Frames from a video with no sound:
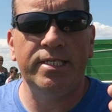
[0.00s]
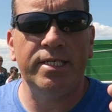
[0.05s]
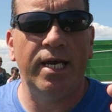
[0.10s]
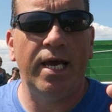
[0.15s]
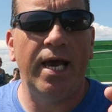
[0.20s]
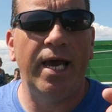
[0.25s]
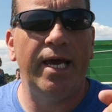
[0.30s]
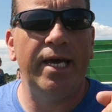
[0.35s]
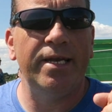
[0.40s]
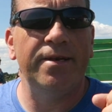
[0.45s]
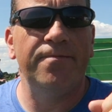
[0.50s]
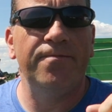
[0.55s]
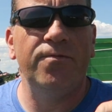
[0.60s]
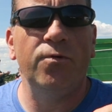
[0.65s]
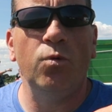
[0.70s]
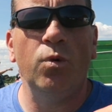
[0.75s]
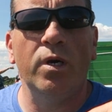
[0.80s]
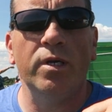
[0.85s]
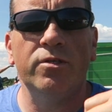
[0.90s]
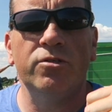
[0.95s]
and thought
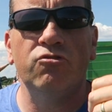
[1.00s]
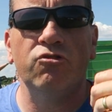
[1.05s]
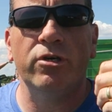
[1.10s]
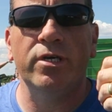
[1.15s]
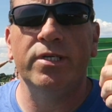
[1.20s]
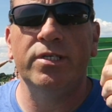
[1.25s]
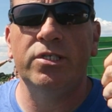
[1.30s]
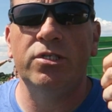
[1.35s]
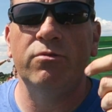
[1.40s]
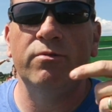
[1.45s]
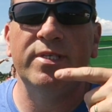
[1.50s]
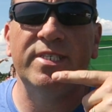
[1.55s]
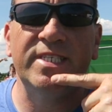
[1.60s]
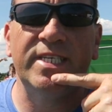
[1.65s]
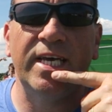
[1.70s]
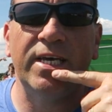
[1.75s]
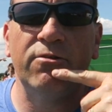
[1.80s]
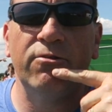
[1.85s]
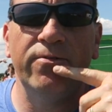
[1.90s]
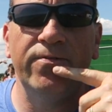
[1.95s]
I'd try and do a
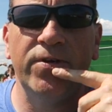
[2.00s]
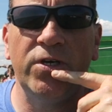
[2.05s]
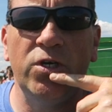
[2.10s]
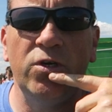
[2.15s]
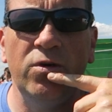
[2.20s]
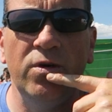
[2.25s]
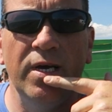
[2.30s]
tech review,